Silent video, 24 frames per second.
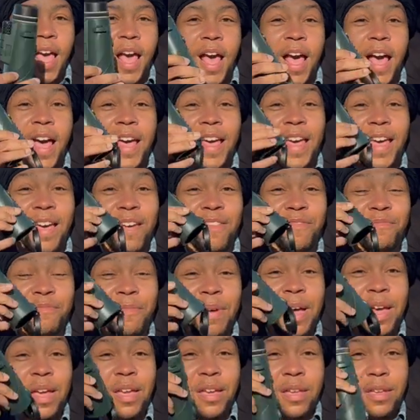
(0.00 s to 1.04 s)
I have
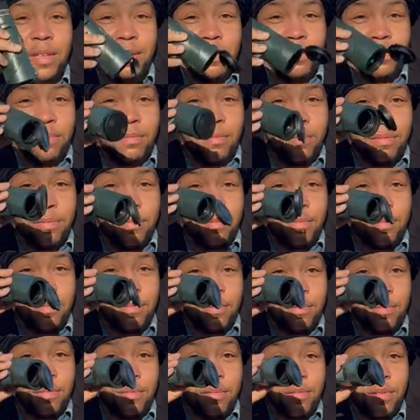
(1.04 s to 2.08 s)
my
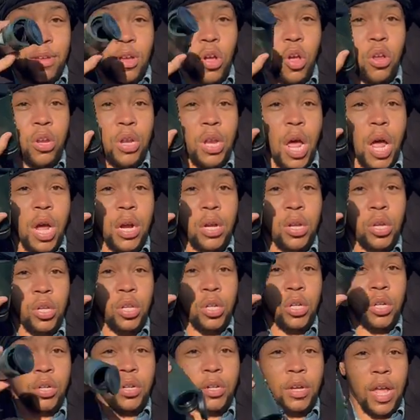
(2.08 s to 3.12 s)

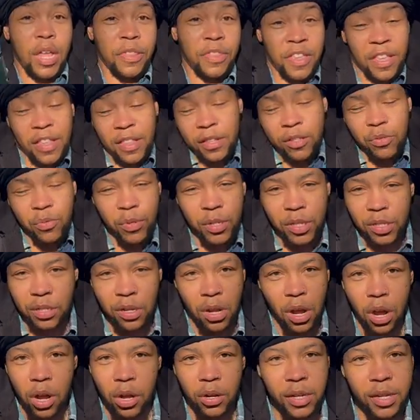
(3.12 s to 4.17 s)
binocular. I think that's what it's
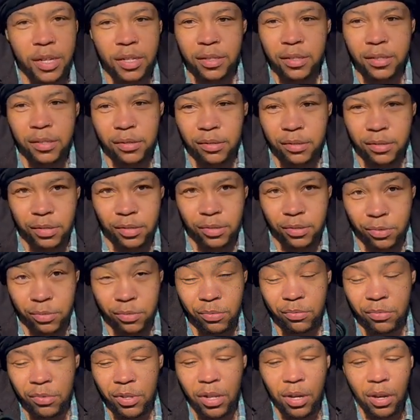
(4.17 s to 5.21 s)
called. It's just,
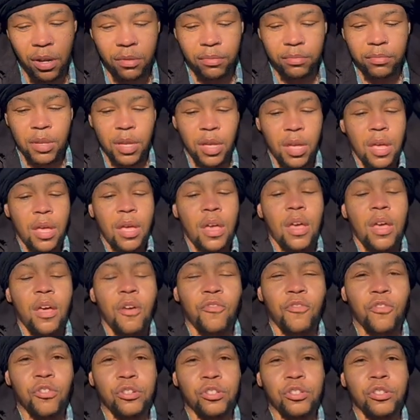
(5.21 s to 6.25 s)

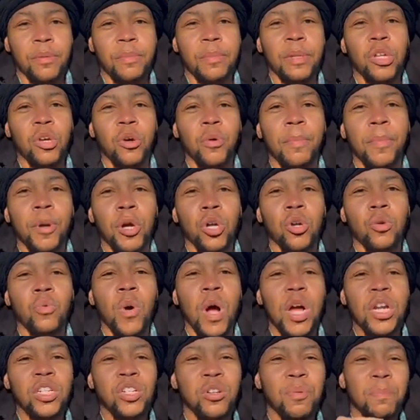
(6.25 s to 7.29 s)
for some little bird
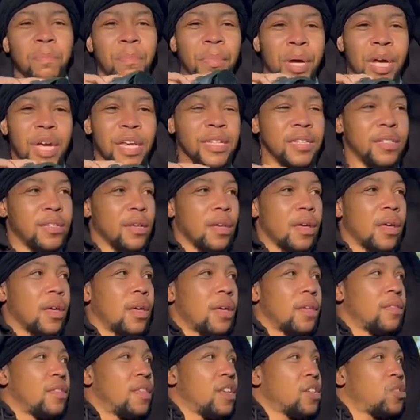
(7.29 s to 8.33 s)
watching, but
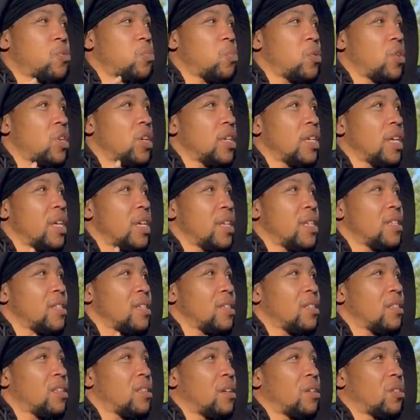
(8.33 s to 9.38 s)
this one
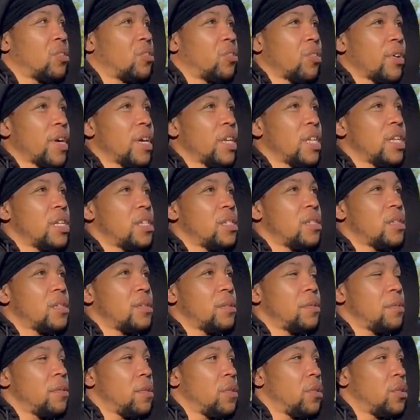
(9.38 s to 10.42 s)
isn't the greatest.
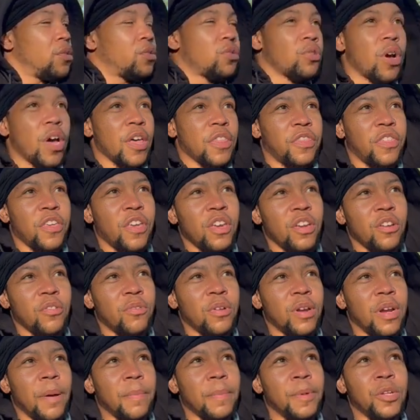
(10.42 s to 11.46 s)
So I think
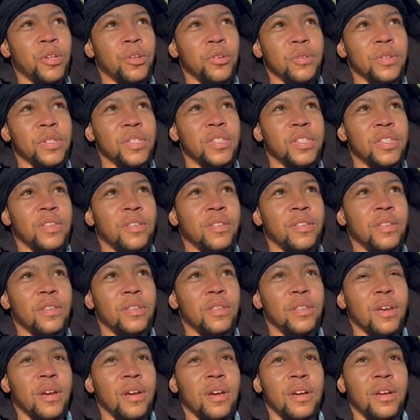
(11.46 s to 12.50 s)
what I'm gonna do is
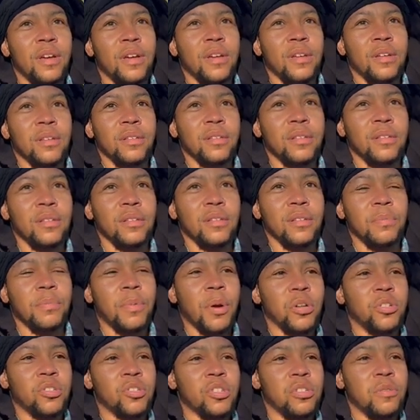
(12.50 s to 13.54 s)
uh,
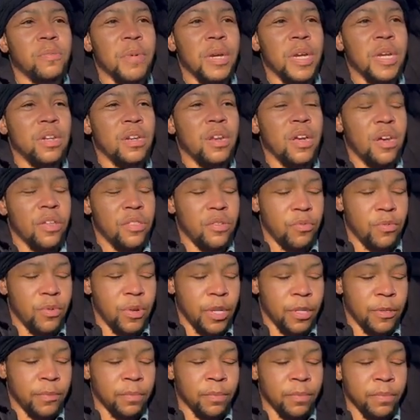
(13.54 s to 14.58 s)
purchase me another
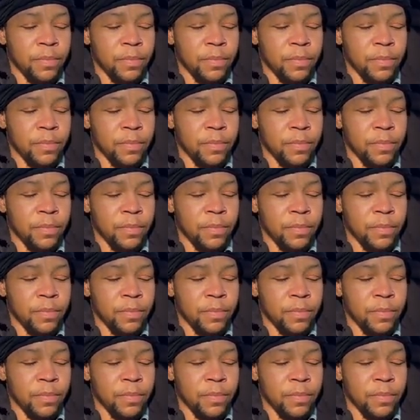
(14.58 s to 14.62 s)
one